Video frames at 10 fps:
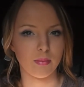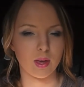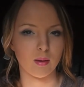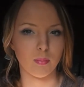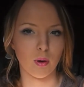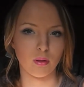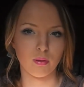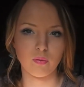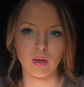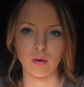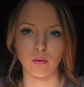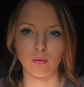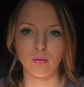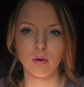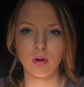They can both
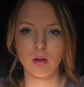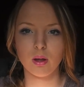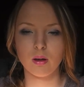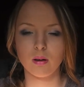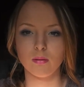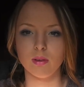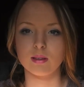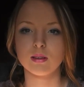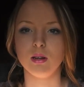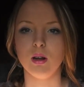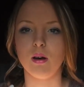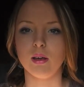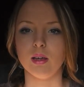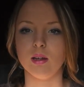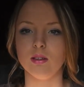feel. This
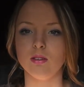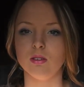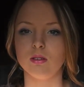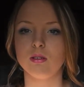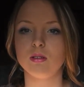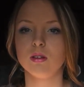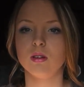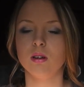lighting is just